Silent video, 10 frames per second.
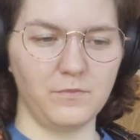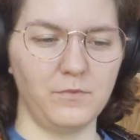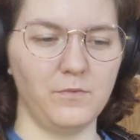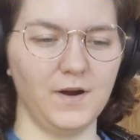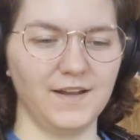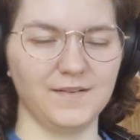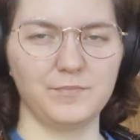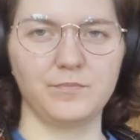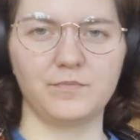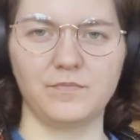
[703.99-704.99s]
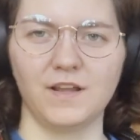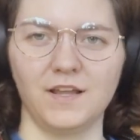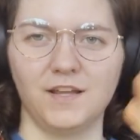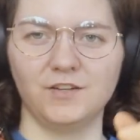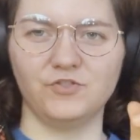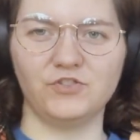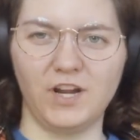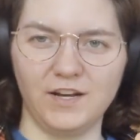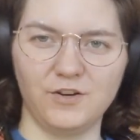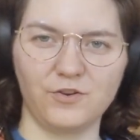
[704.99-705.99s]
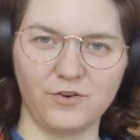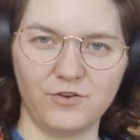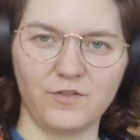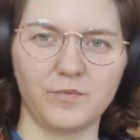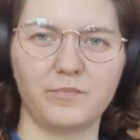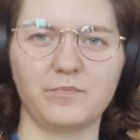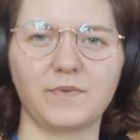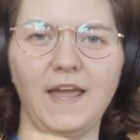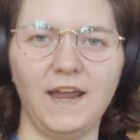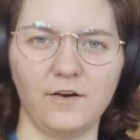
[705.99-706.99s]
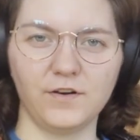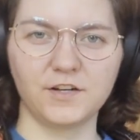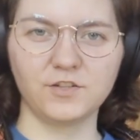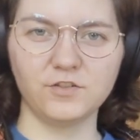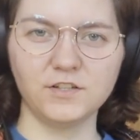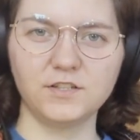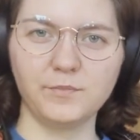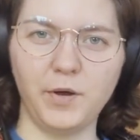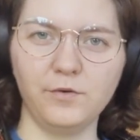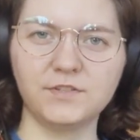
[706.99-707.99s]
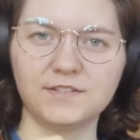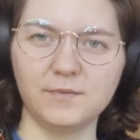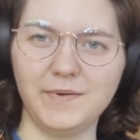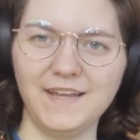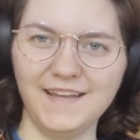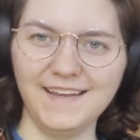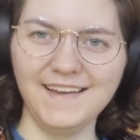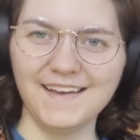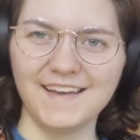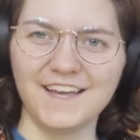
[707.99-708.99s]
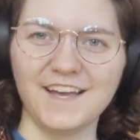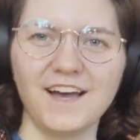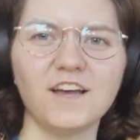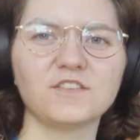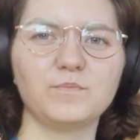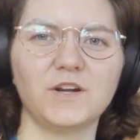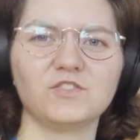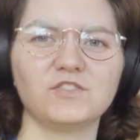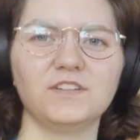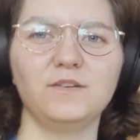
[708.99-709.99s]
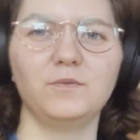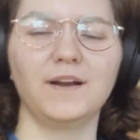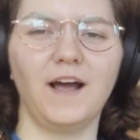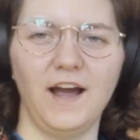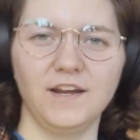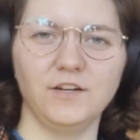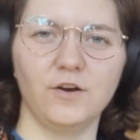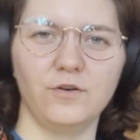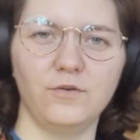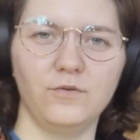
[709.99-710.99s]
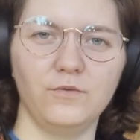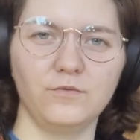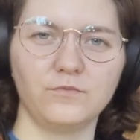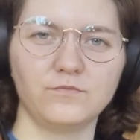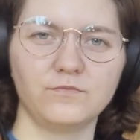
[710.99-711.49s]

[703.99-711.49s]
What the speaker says: what gender the character is supposed to be, especially when I know,